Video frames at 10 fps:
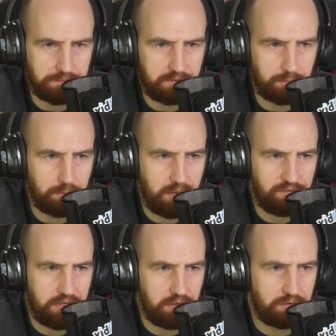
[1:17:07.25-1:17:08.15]
Some of my
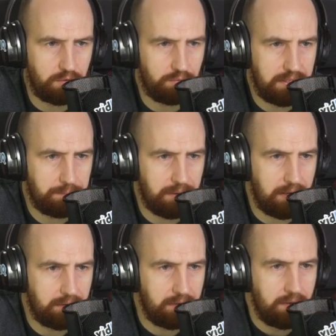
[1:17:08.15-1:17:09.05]
videos do really
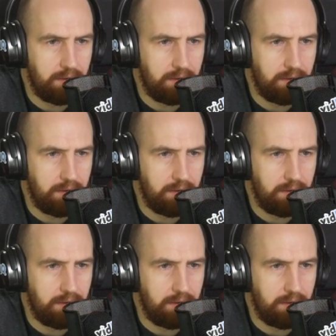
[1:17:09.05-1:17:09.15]
bad,